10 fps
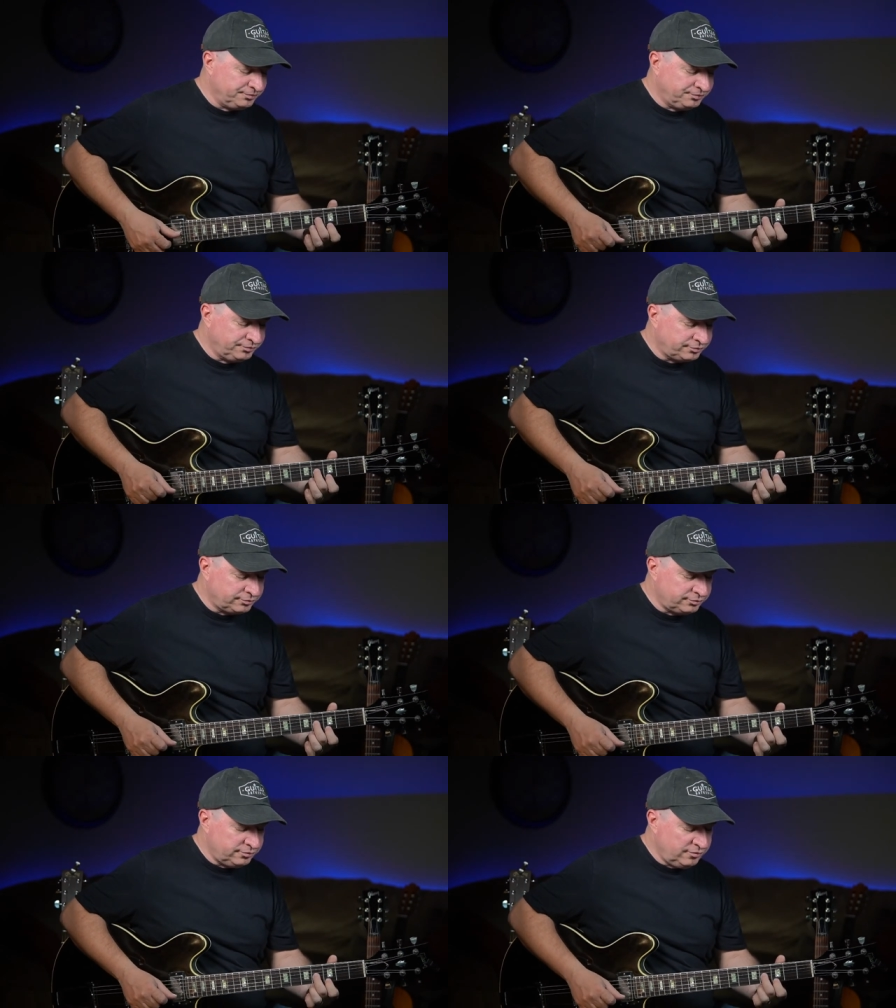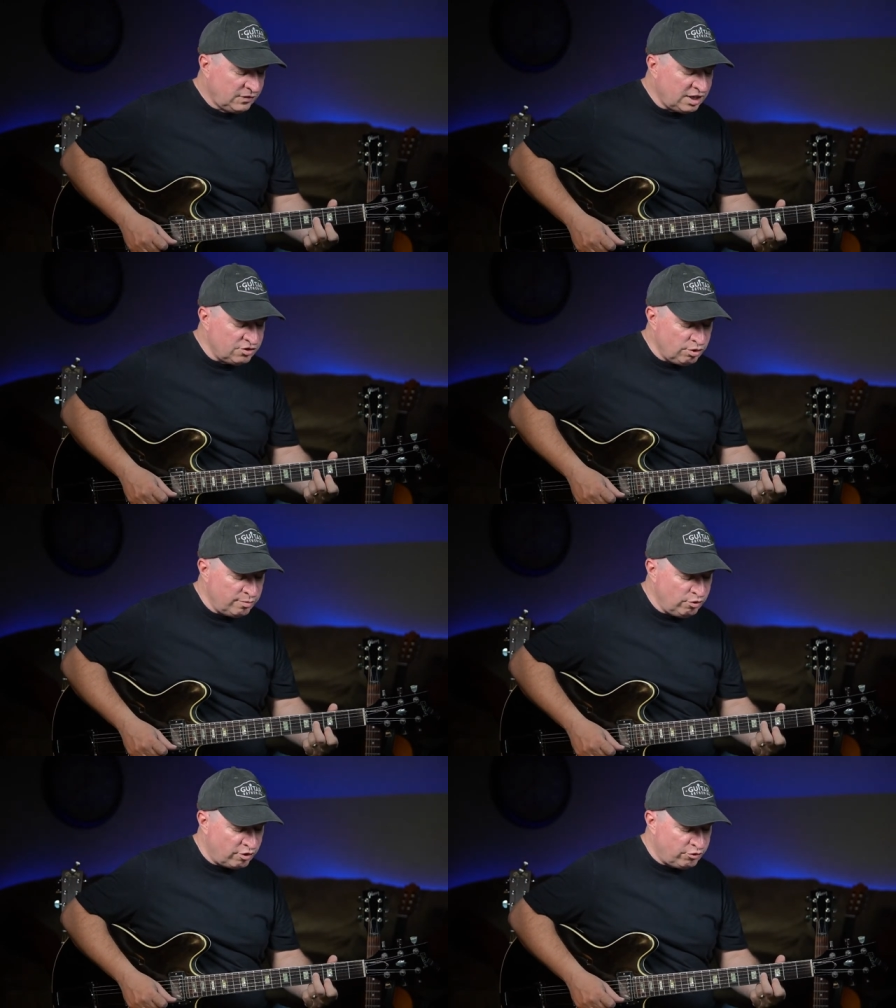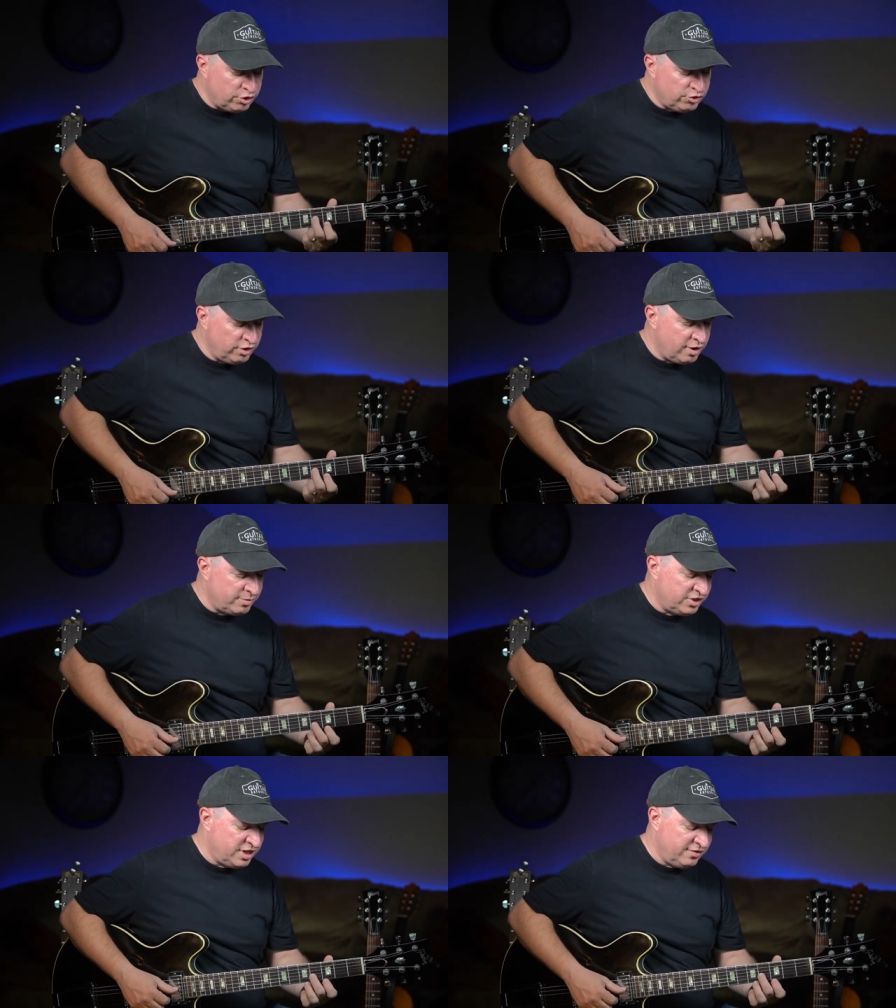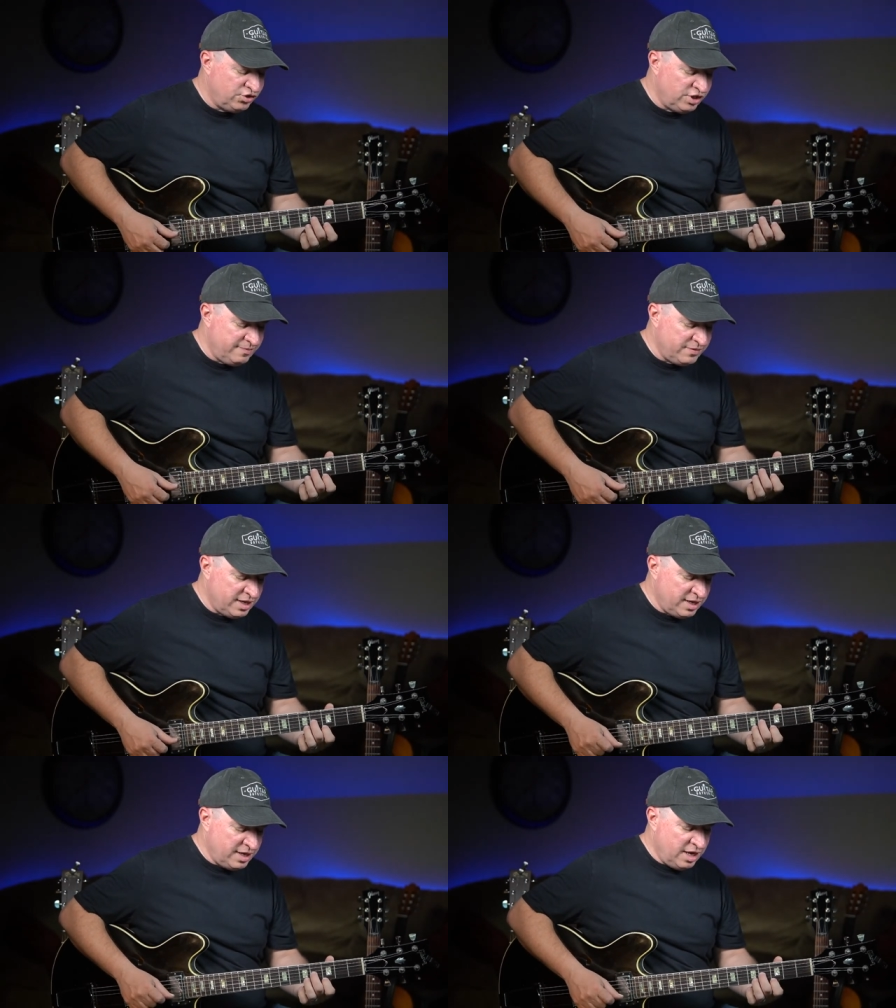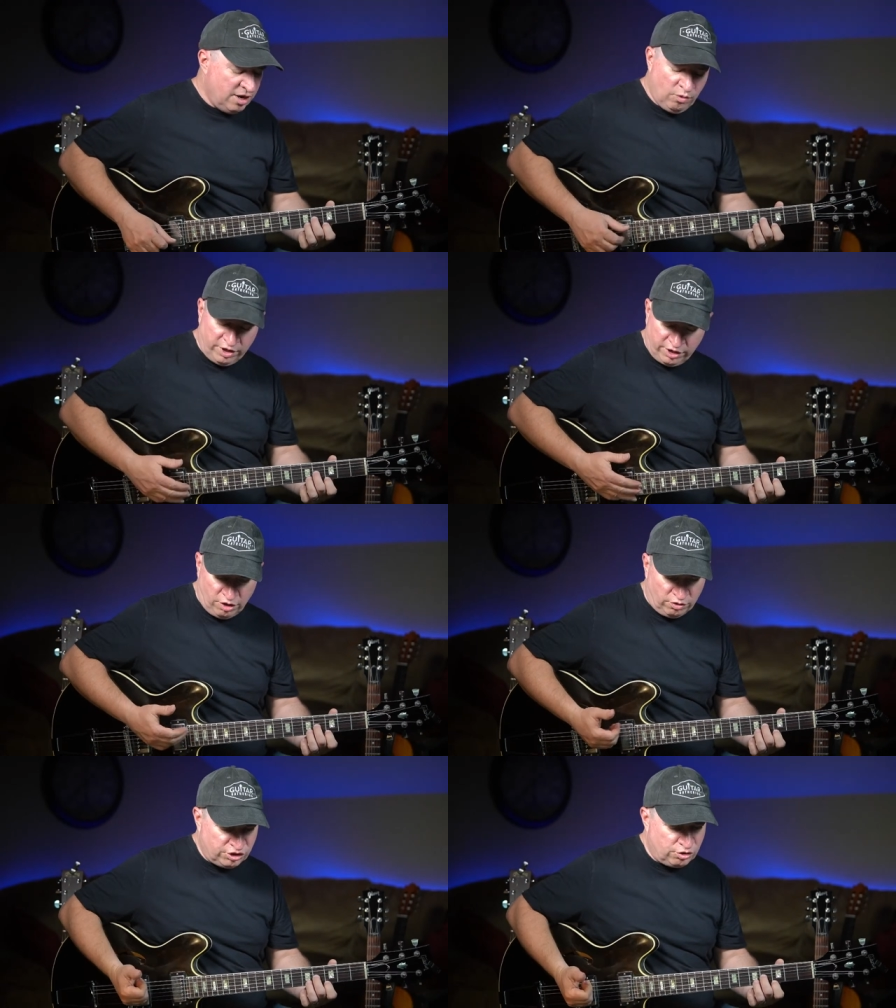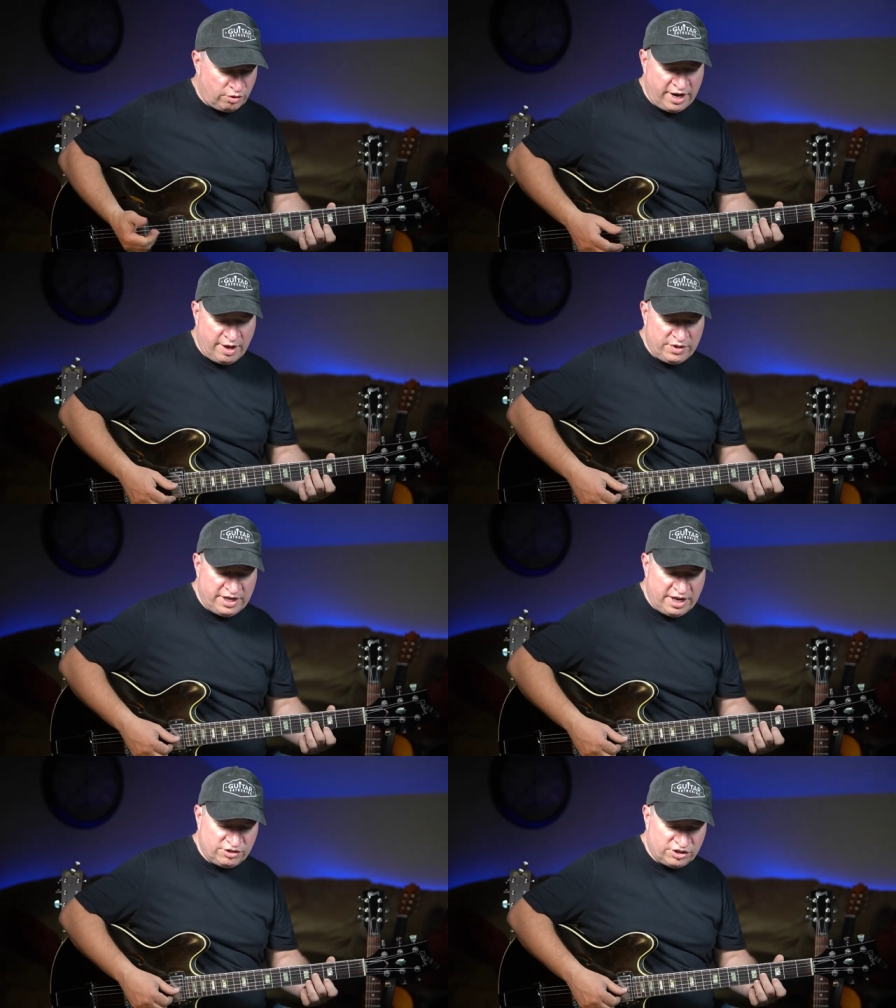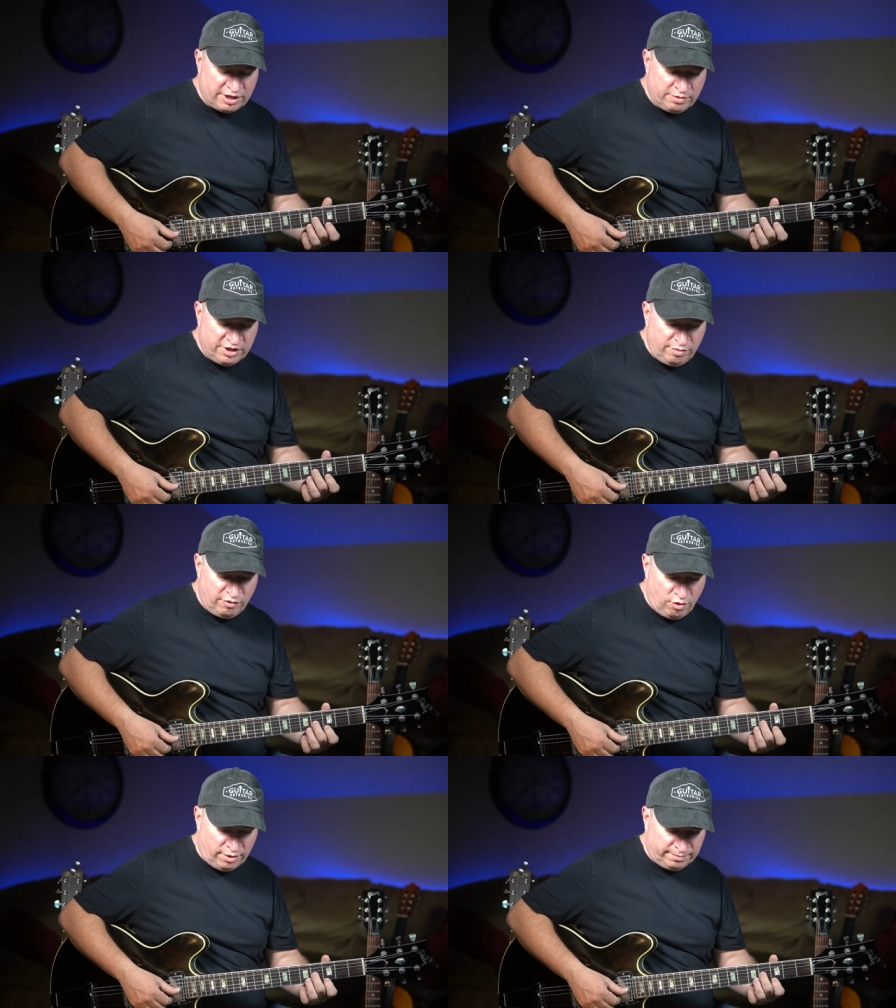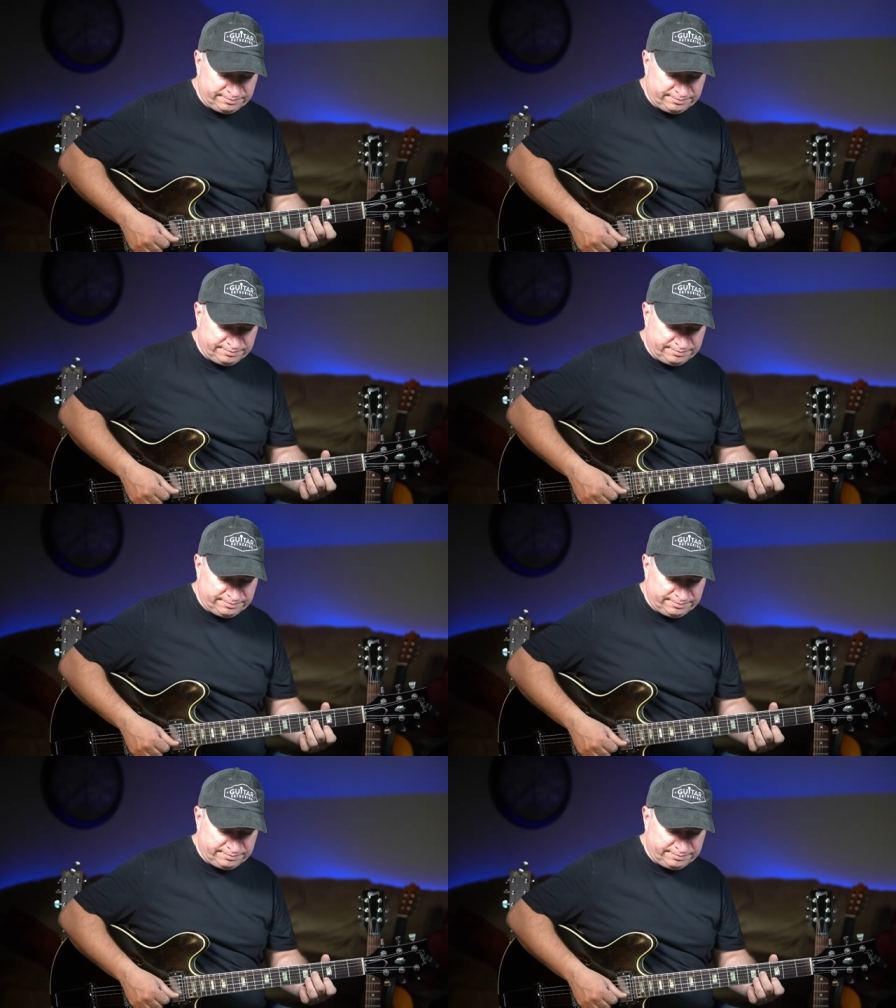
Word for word: So we move our first finger up to the key of G. We're going to go straight up and down, just like we did before.